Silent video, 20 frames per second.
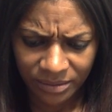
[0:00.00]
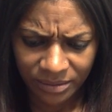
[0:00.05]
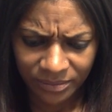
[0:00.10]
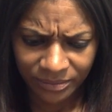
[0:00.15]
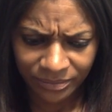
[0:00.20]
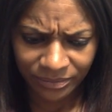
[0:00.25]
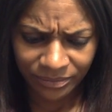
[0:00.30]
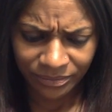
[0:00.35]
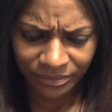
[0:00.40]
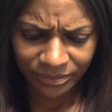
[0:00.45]

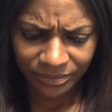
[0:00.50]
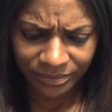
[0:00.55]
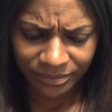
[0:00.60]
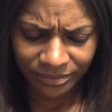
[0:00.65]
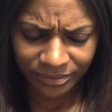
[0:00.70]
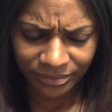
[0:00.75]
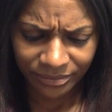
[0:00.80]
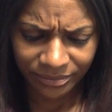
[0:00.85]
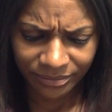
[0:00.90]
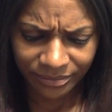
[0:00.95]

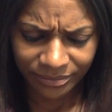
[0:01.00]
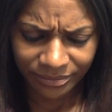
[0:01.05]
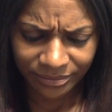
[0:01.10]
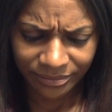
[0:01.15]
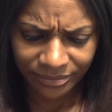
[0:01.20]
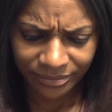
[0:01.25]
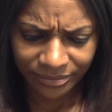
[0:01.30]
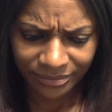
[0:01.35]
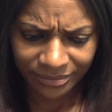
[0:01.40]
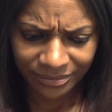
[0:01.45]

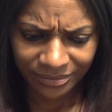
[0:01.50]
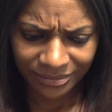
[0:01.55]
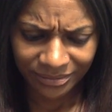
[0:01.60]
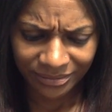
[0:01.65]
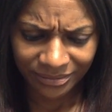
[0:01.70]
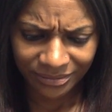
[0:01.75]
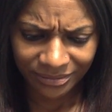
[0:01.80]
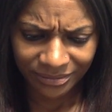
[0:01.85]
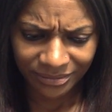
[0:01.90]
Nothing is said.